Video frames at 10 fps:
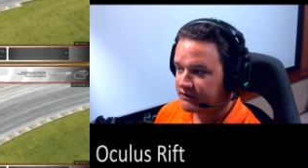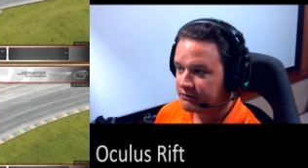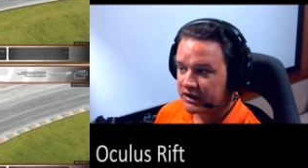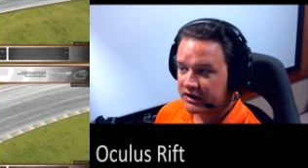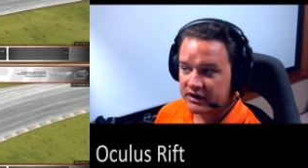I'm
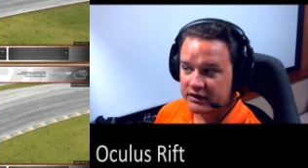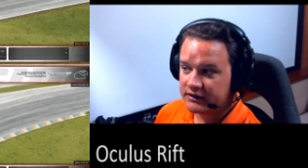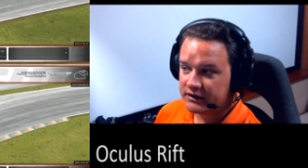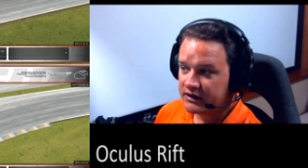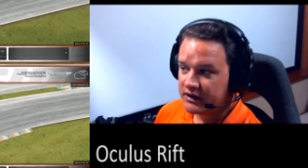not going to
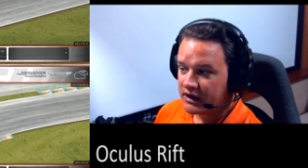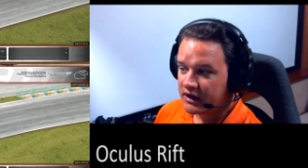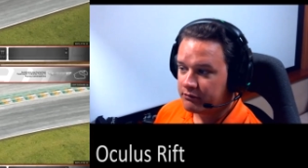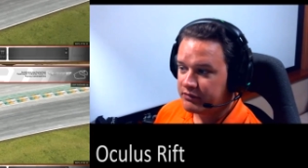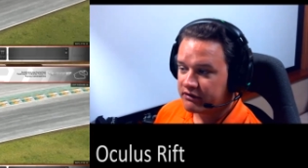
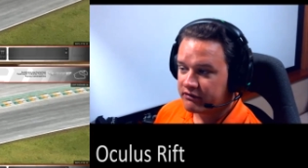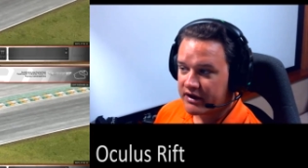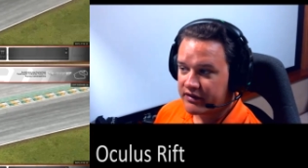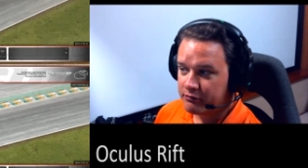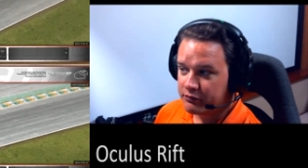beat
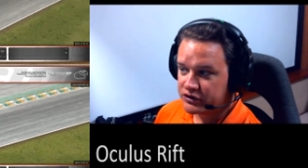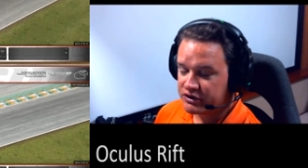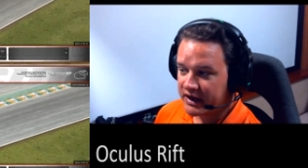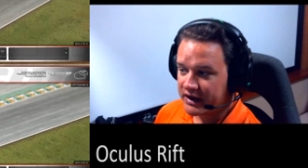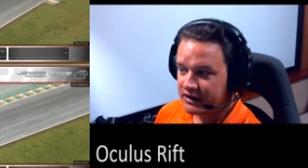around the bush
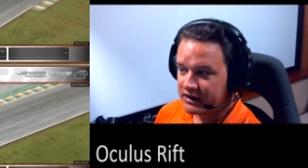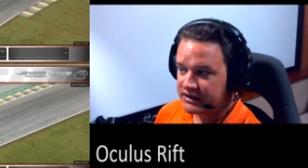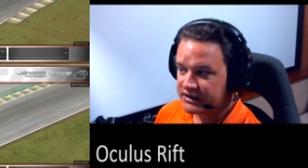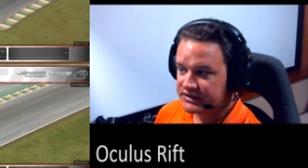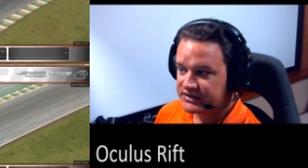about it, it
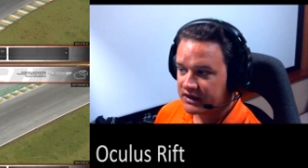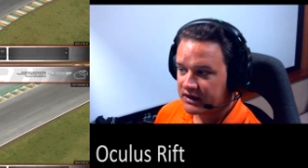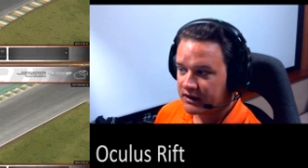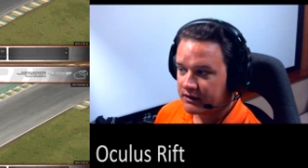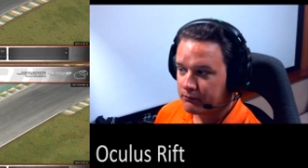is
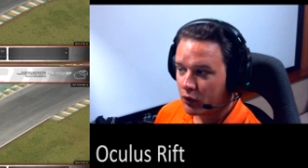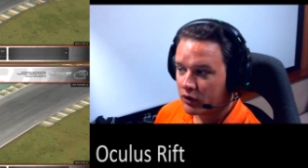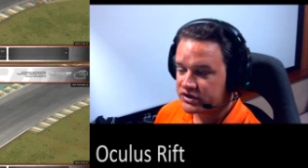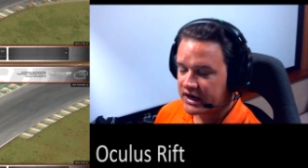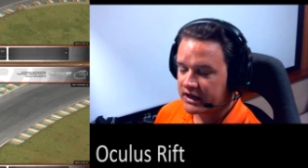more
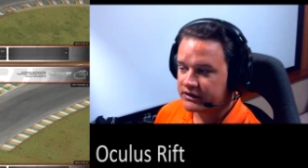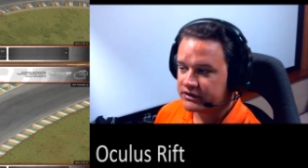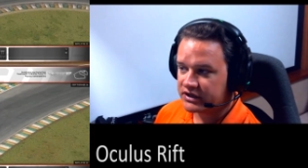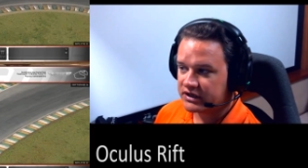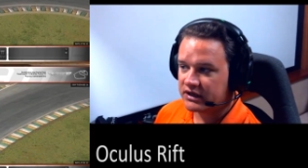
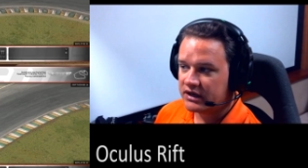challenging